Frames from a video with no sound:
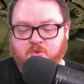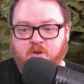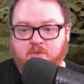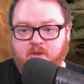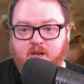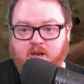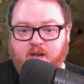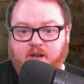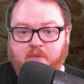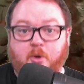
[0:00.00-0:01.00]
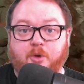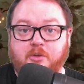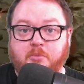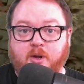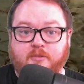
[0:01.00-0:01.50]
to be a
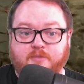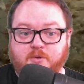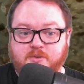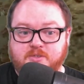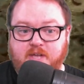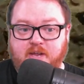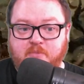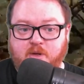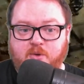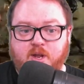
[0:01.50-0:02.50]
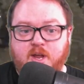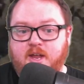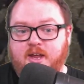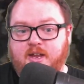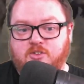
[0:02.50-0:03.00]
multiplayer focused game mode.
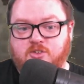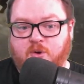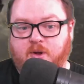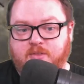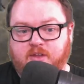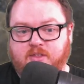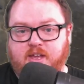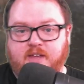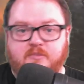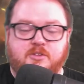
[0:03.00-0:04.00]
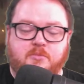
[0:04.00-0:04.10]
And so I think they gave us the party